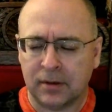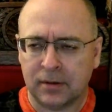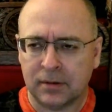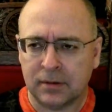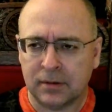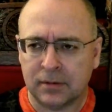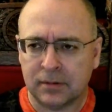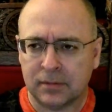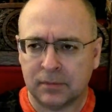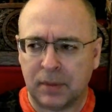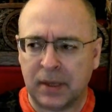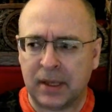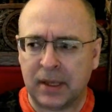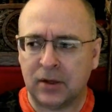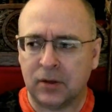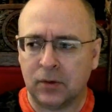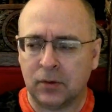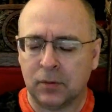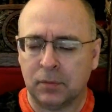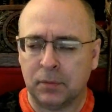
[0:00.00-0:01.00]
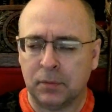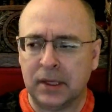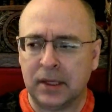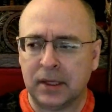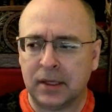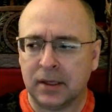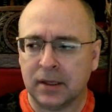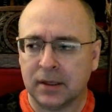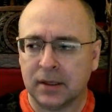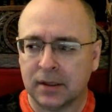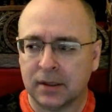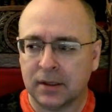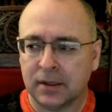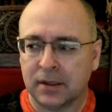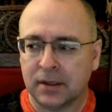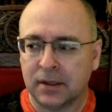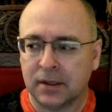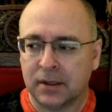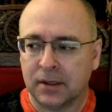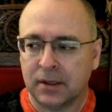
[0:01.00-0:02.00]
paint you to be."
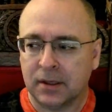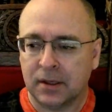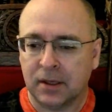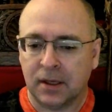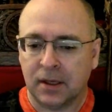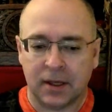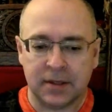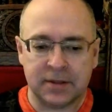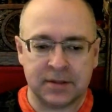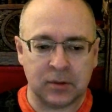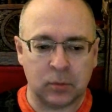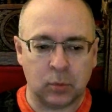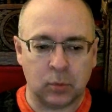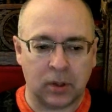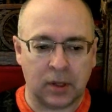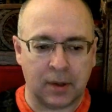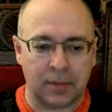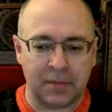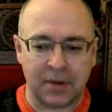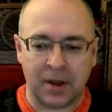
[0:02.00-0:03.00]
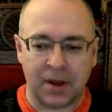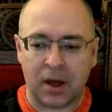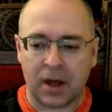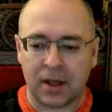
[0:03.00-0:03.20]
I said, "Well, I'm not."